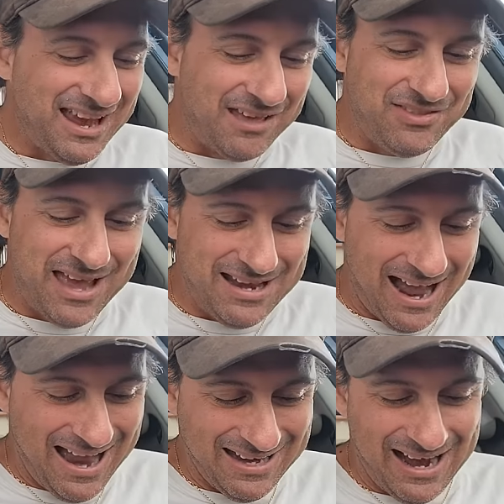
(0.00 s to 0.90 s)
and then
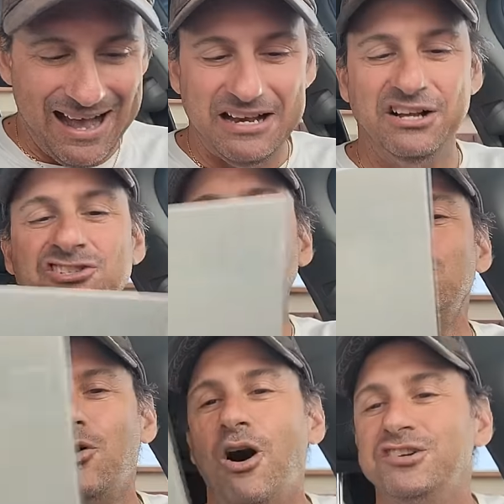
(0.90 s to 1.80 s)
I got
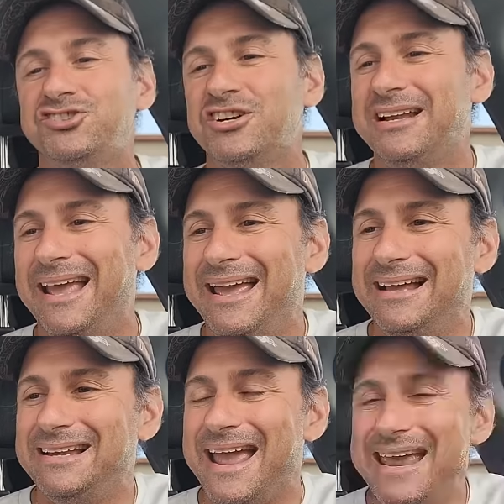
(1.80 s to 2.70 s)

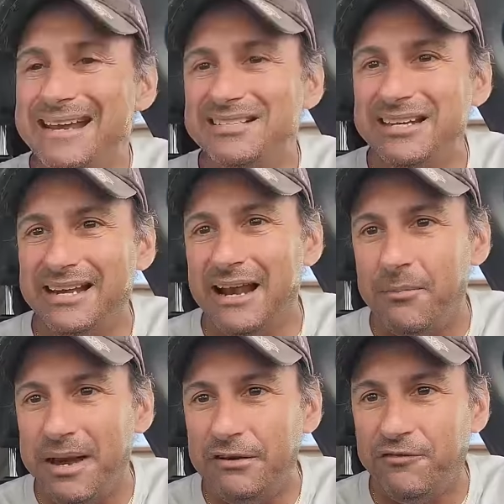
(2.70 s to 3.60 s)
218.
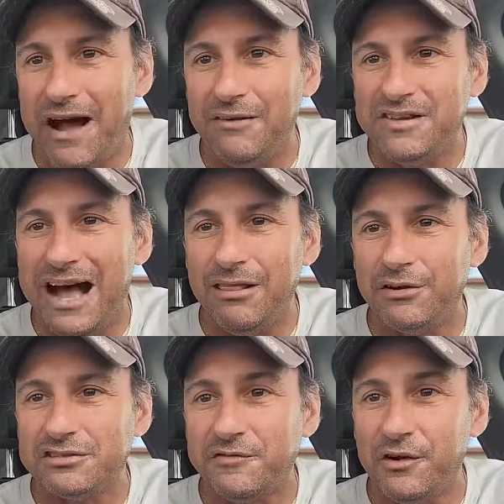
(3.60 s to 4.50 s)
I paid
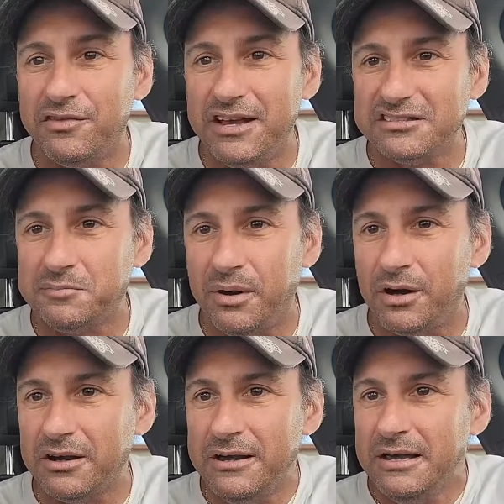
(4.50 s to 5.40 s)
$5 for this
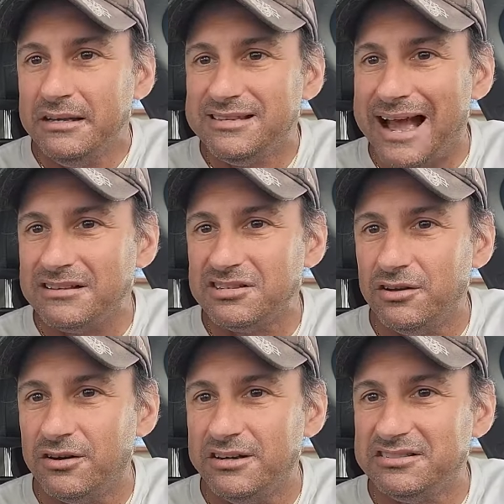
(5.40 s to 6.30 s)
book,
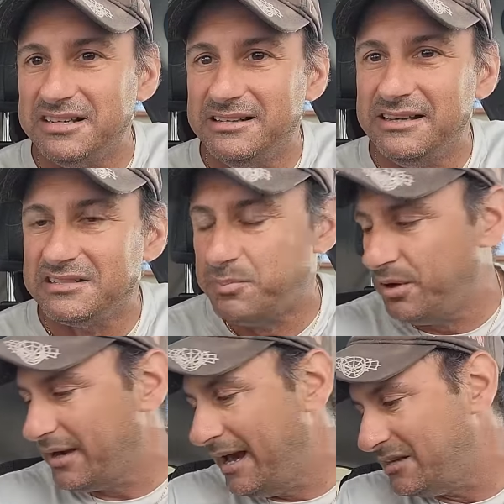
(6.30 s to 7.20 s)
Dazzler is in this
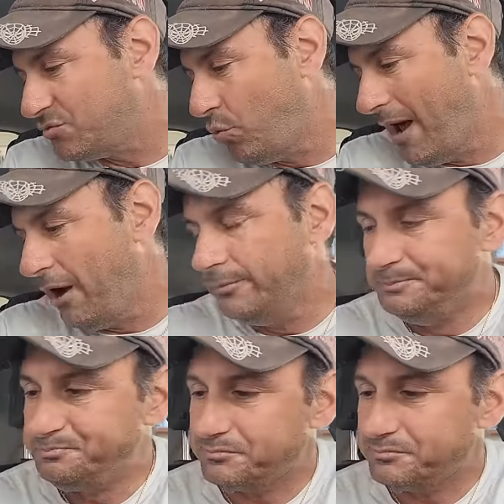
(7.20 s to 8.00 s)
book as well.